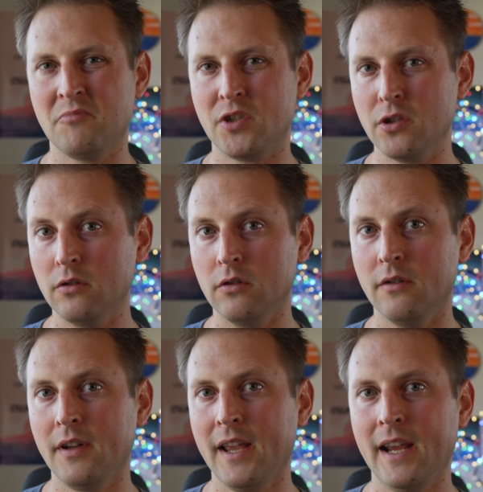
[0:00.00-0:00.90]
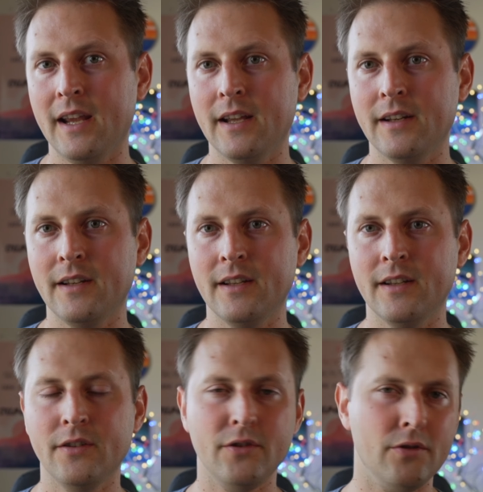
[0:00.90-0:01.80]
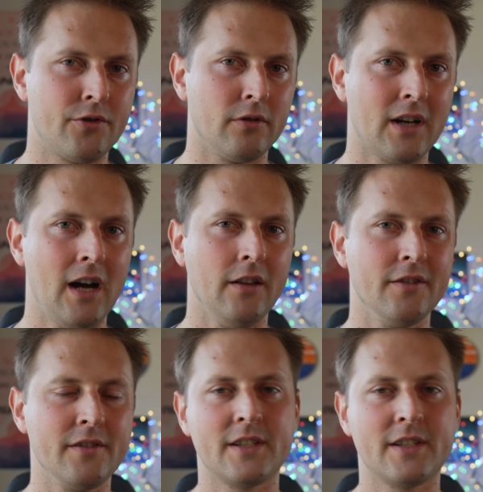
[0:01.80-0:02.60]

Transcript: dull and neutral colors